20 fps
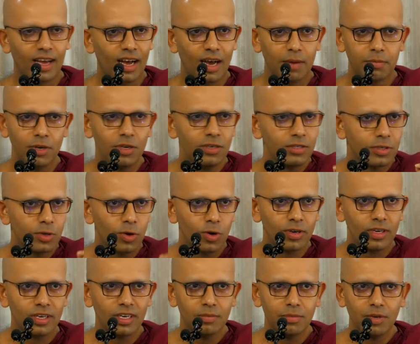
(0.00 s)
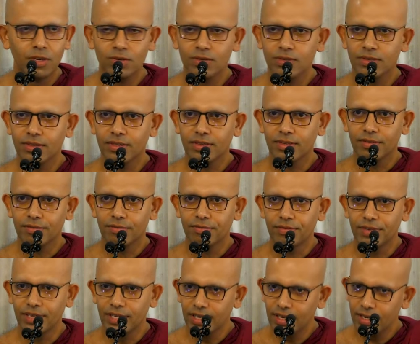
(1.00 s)
I'm not talking about
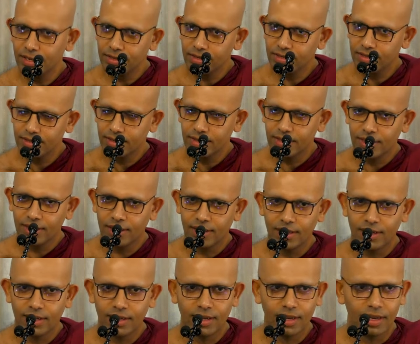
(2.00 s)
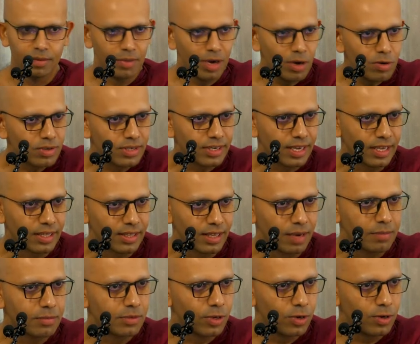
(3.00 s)
fearless about death.
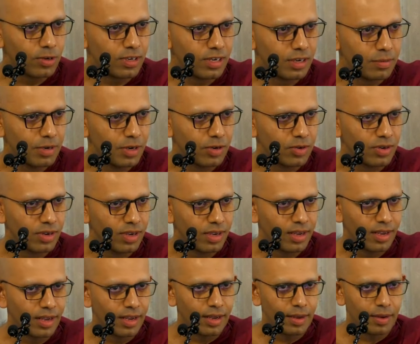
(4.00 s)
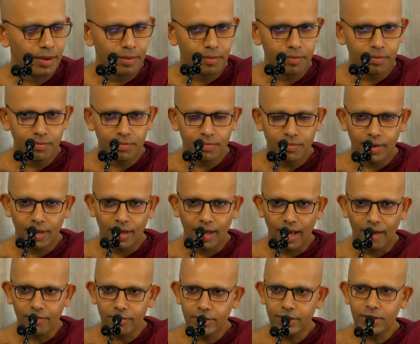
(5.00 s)
I'm talking about
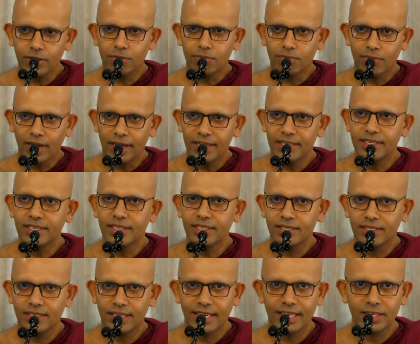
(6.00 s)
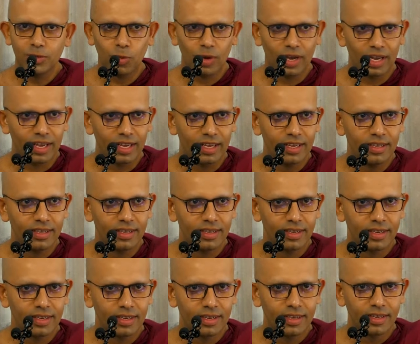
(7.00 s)
having your mind in a state where
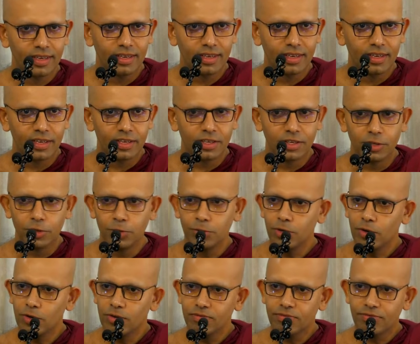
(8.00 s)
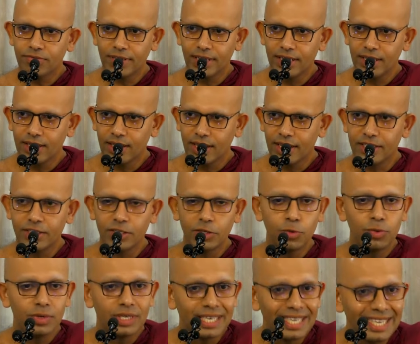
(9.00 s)
you don't feel like
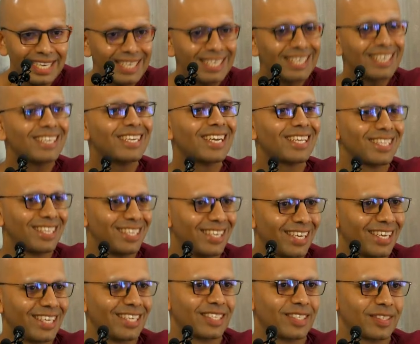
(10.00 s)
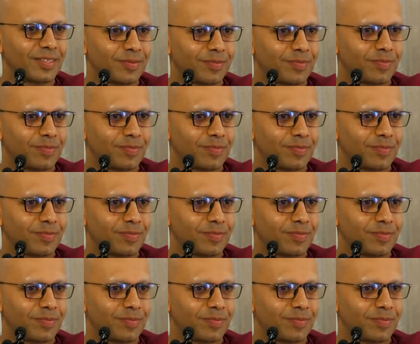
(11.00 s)
you need another day.